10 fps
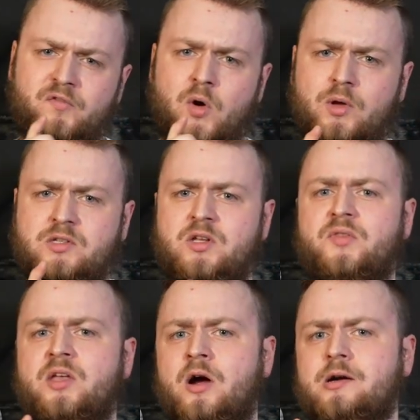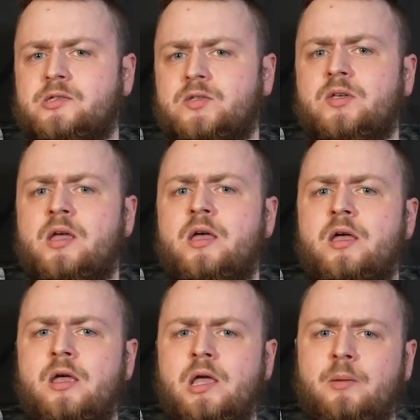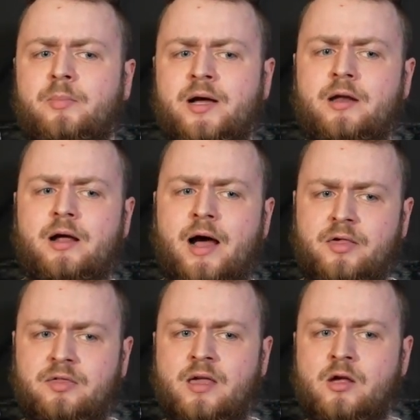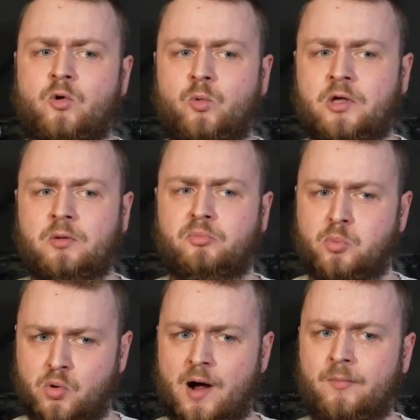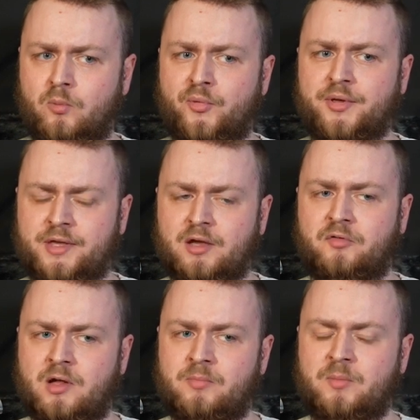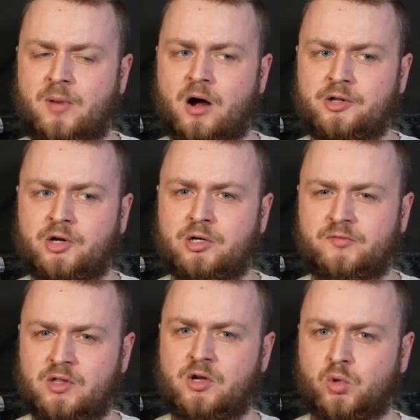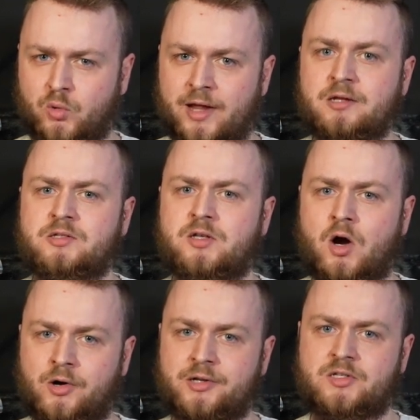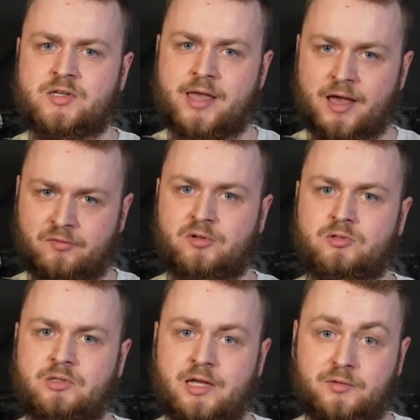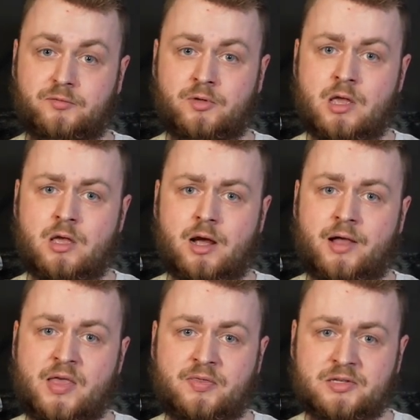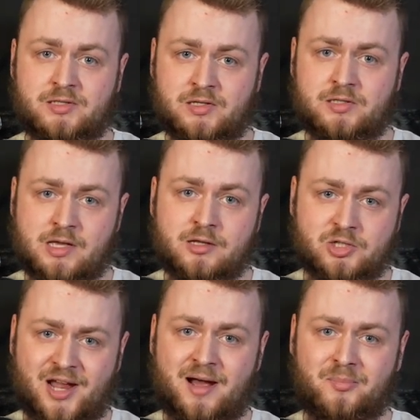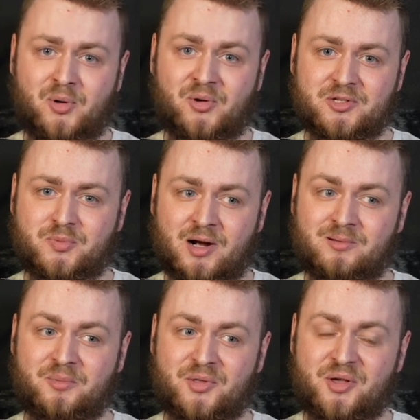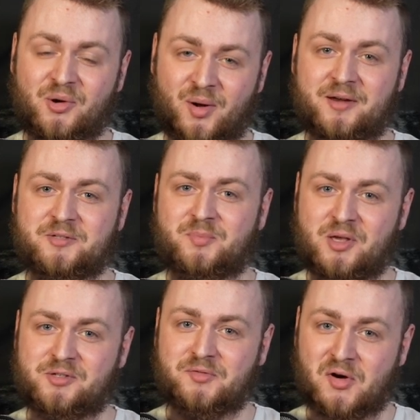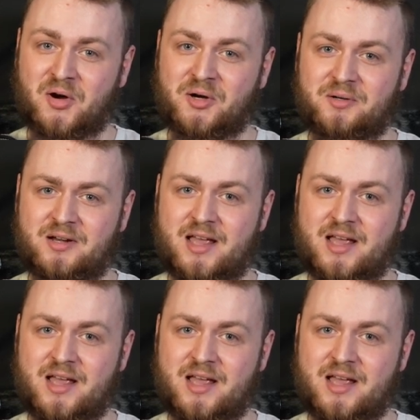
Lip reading: focused on the arts, but I think we could probably give him the moniker of the greatest artist to ever live. I think the Sistine Chapel is probably the greatest piece of art